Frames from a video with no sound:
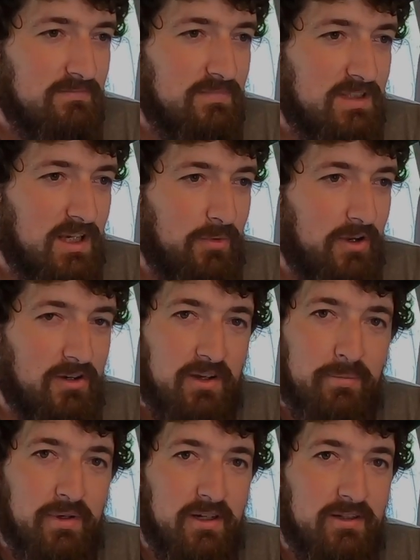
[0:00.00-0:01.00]
That's how we all
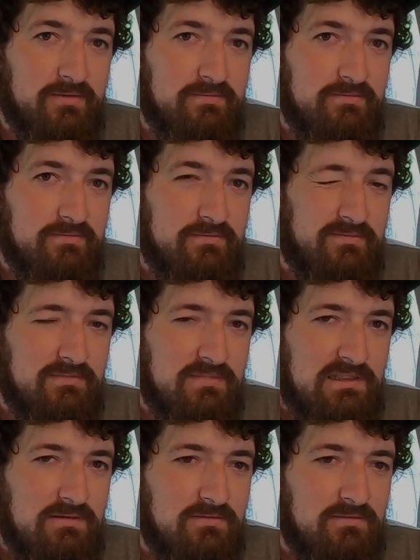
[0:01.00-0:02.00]
get better.
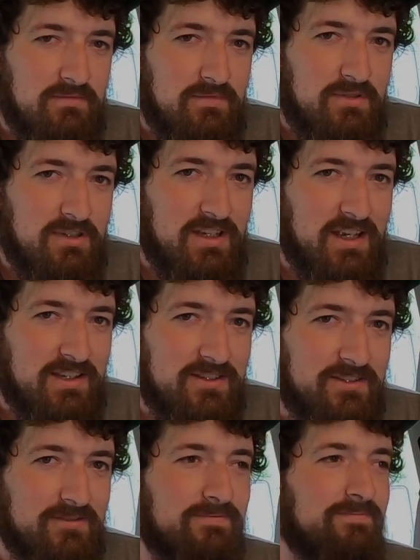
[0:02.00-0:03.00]
See you guys
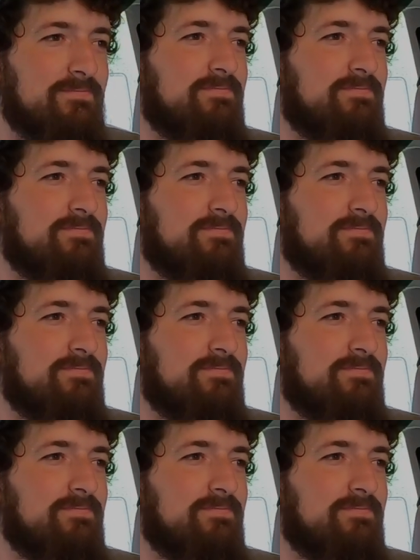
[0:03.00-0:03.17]
soon.